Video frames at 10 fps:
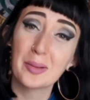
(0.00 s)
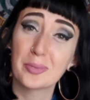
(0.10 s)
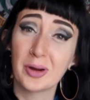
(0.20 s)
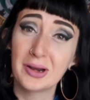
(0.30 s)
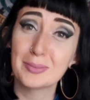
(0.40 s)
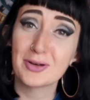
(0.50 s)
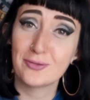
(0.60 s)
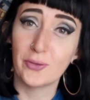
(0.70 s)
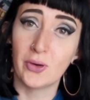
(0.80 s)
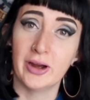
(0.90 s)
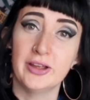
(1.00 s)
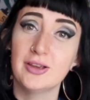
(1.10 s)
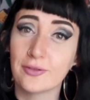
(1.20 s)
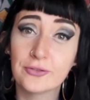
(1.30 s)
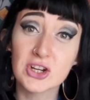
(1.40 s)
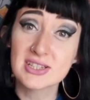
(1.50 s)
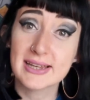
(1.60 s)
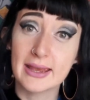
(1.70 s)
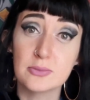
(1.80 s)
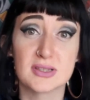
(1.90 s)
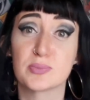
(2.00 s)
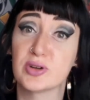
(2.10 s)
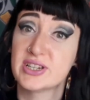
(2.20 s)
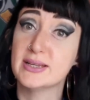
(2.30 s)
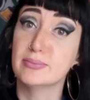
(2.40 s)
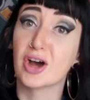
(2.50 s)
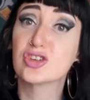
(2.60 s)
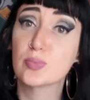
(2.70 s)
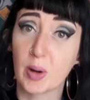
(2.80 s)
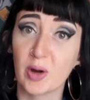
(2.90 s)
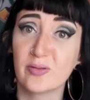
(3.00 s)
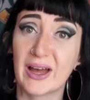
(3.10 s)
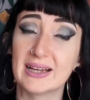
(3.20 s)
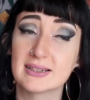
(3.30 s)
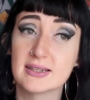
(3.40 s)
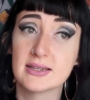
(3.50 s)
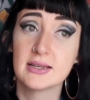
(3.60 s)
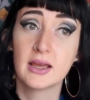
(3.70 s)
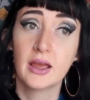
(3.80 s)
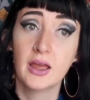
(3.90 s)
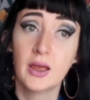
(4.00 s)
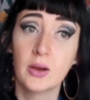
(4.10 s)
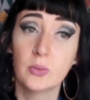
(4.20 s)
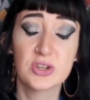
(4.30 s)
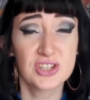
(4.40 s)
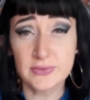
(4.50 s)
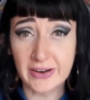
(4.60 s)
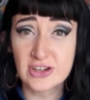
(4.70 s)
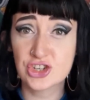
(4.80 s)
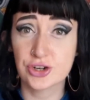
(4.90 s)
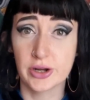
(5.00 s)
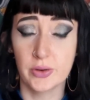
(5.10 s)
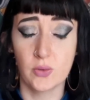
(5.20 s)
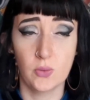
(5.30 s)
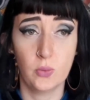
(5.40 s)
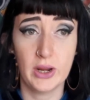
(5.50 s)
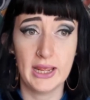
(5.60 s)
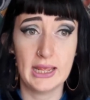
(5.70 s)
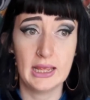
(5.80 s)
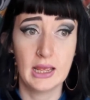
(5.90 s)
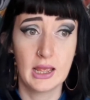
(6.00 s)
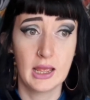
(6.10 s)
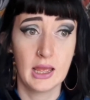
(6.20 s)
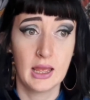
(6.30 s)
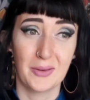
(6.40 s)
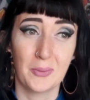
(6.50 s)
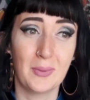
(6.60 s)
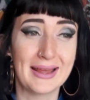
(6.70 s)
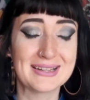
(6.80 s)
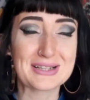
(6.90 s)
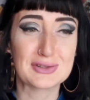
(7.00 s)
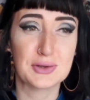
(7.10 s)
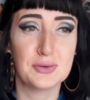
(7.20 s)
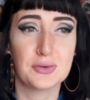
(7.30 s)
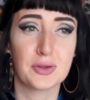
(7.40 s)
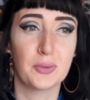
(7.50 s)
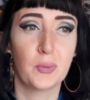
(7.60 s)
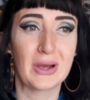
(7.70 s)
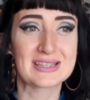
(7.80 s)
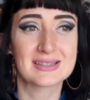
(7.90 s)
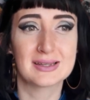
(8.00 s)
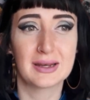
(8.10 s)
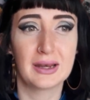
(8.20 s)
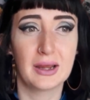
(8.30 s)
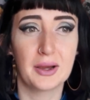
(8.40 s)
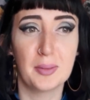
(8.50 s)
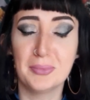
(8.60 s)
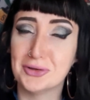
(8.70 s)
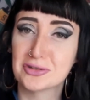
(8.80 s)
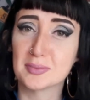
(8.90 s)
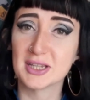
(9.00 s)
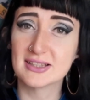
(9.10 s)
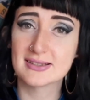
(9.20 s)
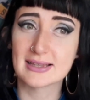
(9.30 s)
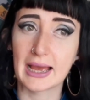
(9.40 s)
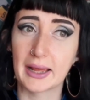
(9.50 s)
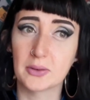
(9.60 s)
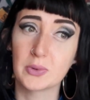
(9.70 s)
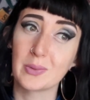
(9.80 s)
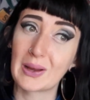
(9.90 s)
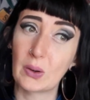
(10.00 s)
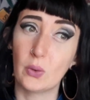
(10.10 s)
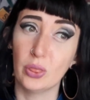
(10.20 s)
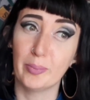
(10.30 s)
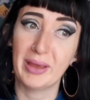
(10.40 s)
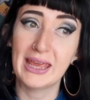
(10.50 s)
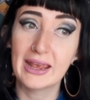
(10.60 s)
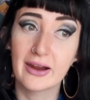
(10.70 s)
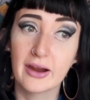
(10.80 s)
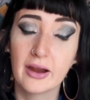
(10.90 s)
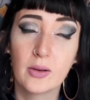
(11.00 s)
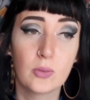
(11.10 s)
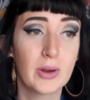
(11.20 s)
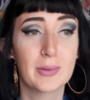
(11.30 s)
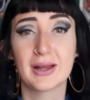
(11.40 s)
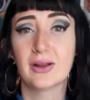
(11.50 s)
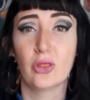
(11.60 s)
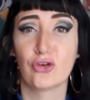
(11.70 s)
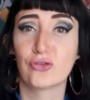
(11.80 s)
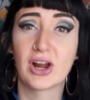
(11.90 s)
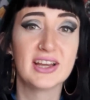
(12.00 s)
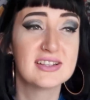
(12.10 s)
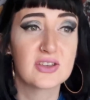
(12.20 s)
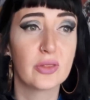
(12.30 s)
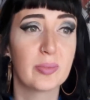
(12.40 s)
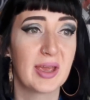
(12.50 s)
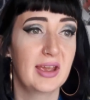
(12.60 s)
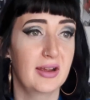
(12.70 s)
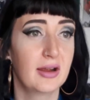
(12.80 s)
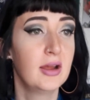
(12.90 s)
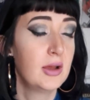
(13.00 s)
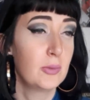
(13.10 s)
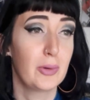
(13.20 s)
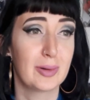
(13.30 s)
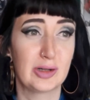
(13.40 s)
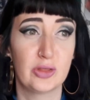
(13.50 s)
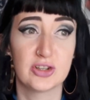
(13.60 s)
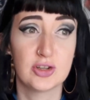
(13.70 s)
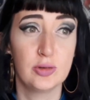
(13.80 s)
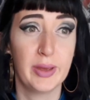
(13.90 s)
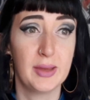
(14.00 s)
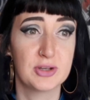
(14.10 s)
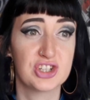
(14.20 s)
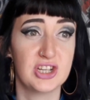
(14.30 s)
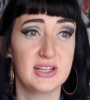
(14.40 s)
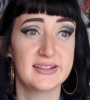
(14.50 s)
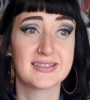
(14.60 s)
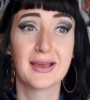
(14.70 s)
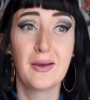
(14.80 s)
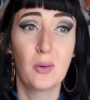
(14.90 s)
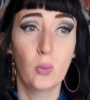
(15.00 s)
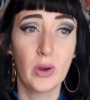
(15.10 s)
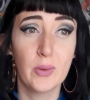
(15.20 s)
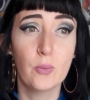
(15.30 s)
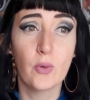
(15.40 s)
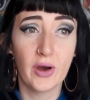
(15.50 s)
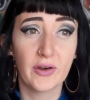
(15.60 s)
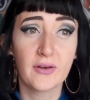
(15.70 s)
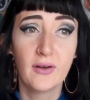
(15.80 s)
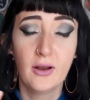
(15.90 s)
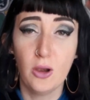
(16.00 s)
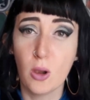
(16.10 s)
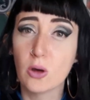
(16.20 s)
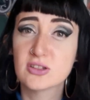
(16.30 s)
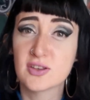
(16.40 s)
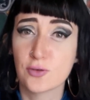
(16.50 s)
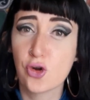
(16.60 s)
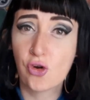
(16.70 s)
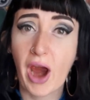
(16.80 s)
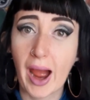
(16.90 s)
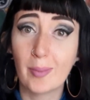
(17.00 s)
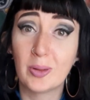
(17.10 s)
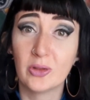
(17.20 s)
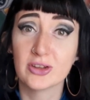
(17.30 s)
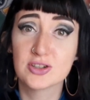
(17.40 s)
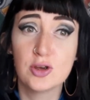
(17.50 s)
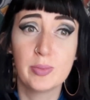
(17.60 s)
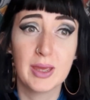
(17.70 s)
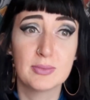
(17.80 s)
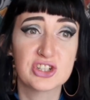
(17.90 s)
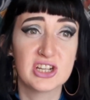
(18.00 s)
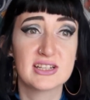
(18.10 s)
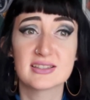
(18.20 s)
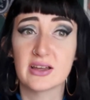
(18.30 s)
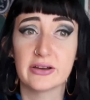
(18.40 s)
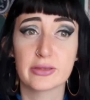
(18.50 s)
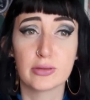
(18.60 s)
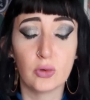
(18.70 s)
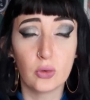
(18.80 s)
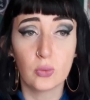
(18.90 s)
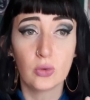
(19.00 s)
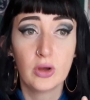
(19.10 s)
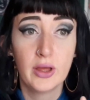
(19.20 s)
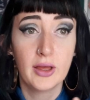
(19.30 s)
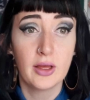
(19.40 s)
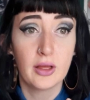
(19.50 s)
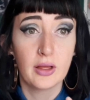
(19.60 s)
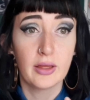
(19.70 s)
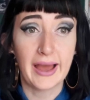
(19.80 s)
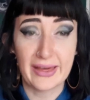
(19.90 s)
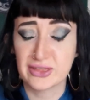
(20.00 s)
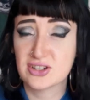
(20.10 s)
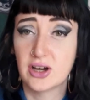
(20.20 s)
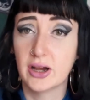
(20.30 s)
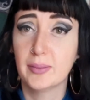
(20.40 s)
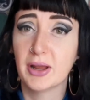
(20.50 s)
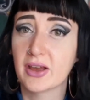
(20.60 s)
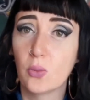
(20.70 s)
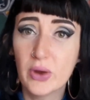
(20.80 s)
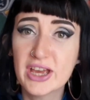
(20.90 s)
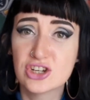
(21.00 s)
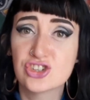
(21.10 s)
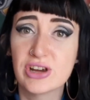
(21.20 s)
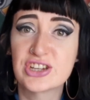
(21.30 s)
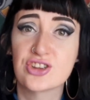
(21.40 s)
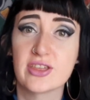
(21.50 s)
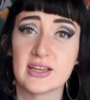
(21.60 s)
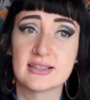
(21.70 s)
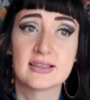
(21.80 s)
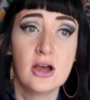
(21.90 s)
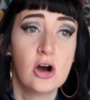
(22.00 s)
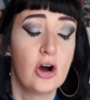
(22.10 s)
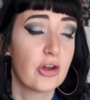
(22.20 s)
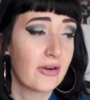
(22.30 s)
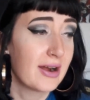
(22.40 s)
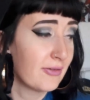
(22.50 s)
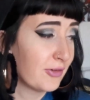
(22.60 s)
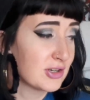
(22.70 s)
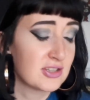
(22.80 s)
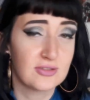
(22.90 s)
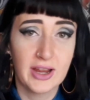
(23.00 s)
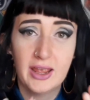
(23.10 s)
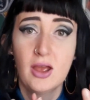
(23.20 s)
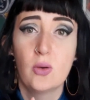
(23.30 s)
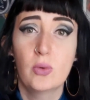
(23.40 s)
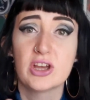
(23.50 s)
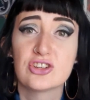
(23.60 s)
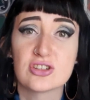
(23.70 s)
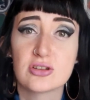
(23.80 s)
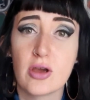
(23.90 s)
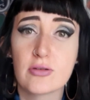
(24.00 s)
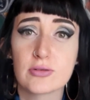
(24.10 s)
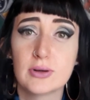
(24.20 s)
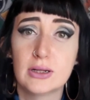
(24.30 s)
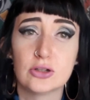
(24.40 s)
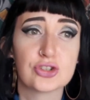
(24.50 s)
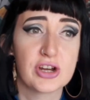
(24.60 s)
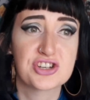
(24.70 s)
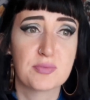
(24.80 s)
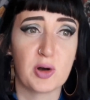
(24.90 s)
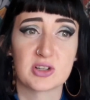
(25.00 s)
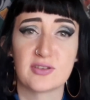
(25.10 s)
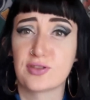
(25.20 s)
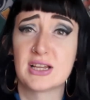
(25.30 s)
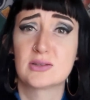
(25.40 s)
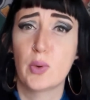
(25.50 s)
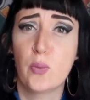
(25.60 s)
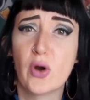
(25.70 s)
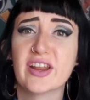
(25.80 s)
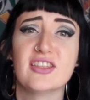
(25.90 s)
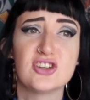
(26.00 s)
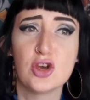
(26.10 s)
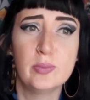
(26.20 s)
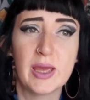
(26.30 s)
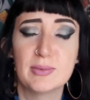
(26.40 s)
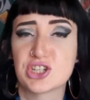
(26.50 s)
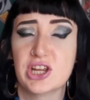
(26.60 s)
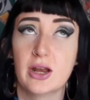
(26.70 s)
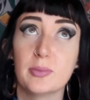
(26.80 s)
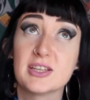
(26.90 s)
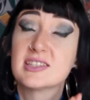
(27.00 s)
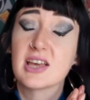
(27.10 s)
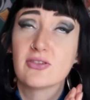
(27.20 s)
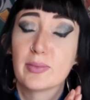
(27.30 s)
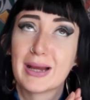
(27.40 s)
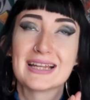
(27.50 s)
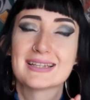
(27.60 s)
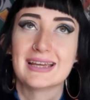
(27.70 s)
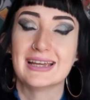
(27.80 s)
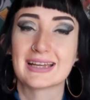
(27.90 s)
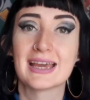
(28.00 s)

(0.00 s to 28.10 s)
Pro number 4, your first date was pretty much perfect. Which is very true. We went to the Western amusements and we went on the pier, we went on the rides on the pier, we went on the 2p machines. We won lots of crap on the 2p machines that I thought at the time, like, we can treasure this. On our anniversary, we can just go through a little treasure box of things we've won in the 2p machine. It'd be so romantic.